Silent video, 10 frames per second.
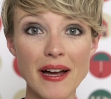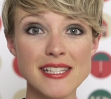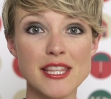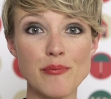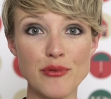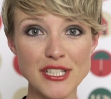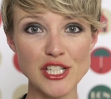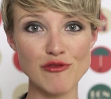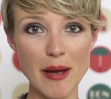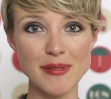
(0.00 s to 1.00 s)
But the
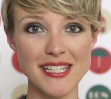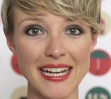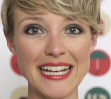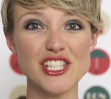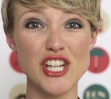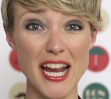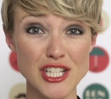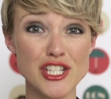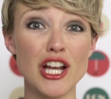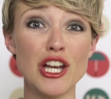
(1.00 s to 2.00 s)
British rap scene has
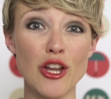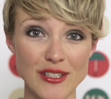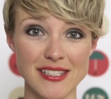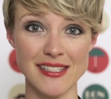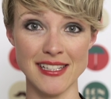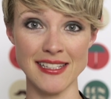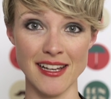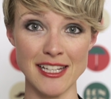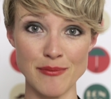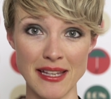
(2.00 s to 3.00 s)
changed a lot since these
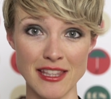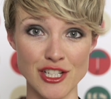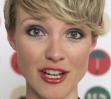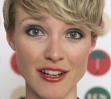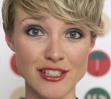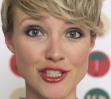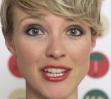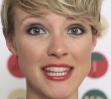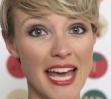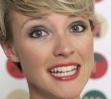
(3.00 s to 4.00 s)
guys made the charts
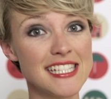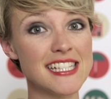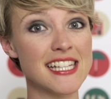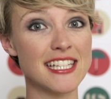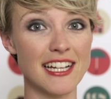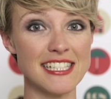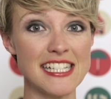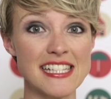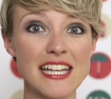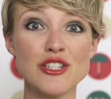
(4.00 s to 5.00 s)
during the 80s,
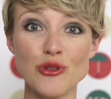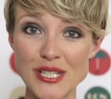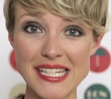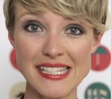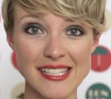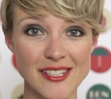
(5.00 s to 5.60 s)
90s, and noughties.